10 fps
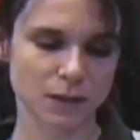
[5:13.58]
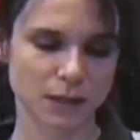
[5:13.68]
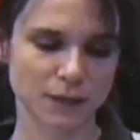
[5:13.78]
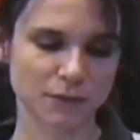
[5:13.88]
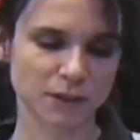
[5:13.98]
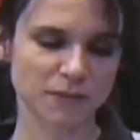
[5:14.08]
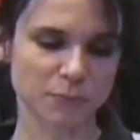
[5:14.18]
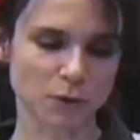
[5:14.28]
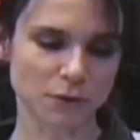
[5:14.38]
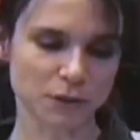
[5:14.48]
Even if he
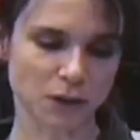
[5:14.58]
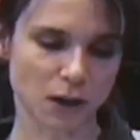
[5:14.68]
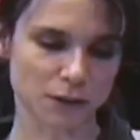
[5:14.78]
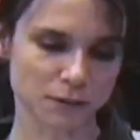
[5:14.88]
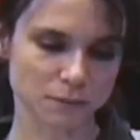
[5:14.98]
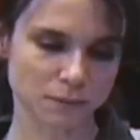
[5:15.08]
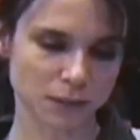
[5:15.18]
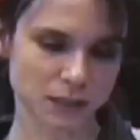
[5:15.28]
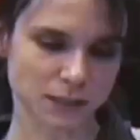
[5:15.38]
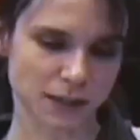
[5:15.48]
broke her heart,
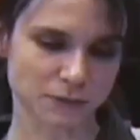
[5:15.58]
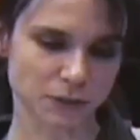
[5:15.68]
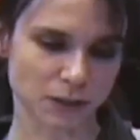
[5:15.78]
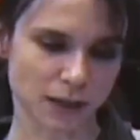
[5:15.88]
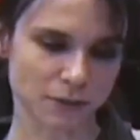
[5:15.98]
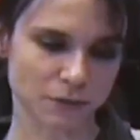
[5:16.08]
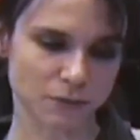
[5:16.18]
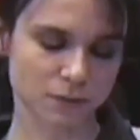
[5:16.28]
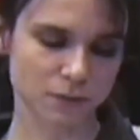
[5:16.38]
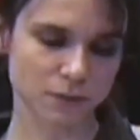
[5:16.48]
he saved her life.
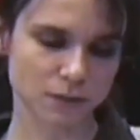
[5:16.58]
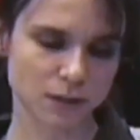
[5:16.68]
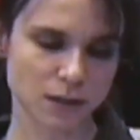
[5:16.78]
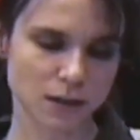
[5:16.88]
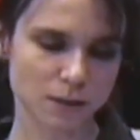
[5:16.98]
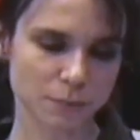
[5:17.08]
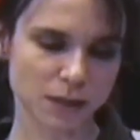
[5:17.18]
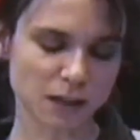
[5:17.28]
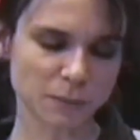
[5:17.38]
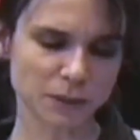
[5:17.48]

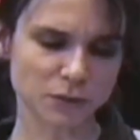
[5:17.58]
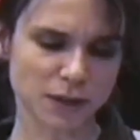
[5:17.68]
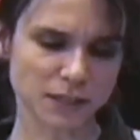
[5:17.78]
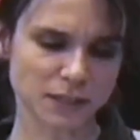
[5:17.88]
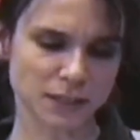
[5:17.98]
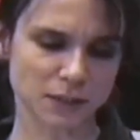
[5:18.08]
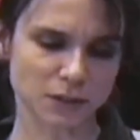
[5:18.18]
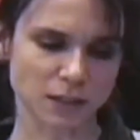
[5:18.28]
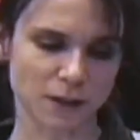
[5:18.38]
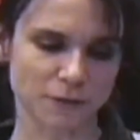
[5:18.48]
Penelope tried to see
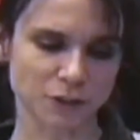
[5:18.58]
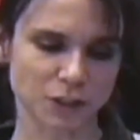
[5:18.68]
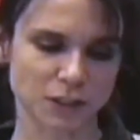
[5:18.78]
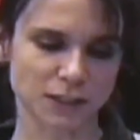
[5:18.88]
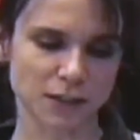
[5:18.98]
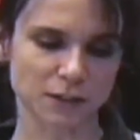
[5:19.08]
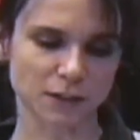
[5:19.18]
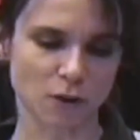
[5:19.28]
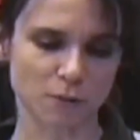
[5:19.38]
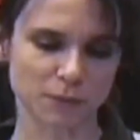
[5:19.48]
herself as she stared at
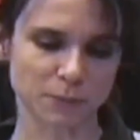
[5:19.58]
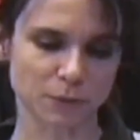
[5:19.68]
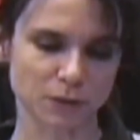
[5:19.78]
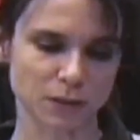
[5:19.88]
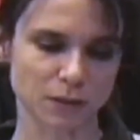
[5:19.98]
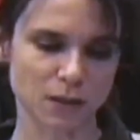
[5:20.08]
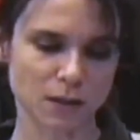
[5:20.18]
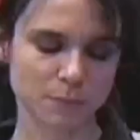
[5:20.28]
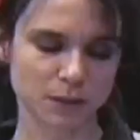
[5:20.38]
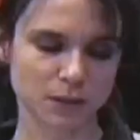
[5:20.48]
the homeless person,
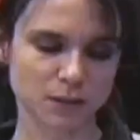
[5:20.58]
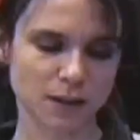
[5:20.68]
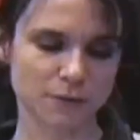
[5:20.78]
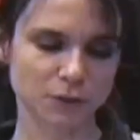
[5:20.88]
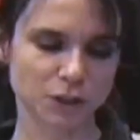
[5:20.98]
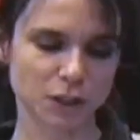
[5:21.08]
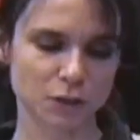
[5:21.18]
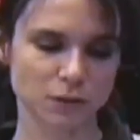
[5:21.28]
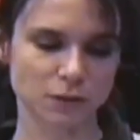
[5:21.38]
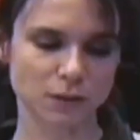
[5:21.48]
but discovered she
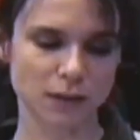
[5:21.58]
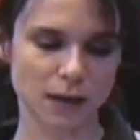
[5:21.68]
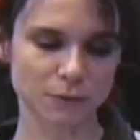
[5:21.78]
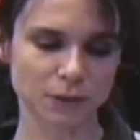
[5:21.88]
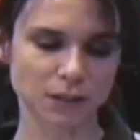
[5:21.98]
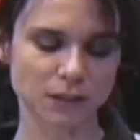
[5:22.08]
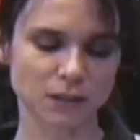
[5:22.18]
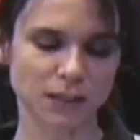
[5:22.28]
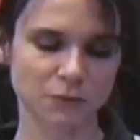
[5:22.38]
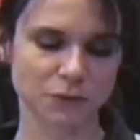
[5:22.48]
could not really
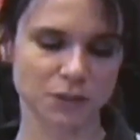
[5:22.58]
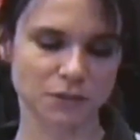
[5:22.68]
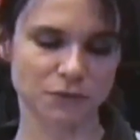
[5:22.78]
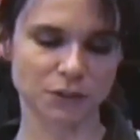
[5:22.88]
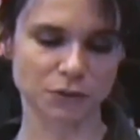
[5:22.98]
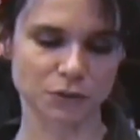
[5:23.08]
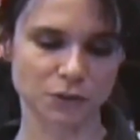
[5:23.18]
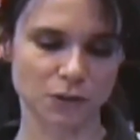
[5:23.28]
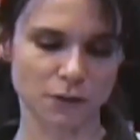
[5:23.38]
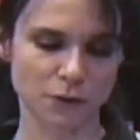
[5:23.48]
distinguish his
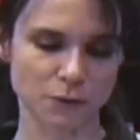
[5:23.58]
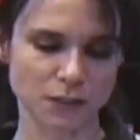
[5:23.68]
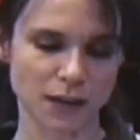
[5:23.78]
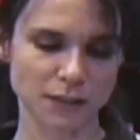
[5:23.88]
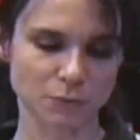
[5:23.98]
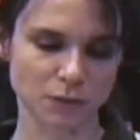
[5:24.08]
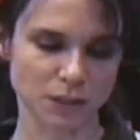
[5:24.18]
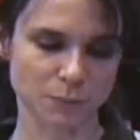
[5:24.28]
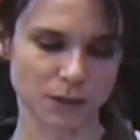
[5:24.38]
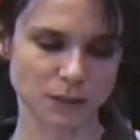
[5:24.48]
features, although his eyes were
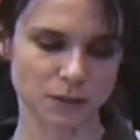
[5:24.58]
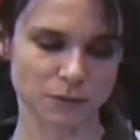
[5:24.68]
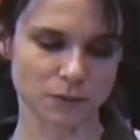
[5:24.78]
expressive.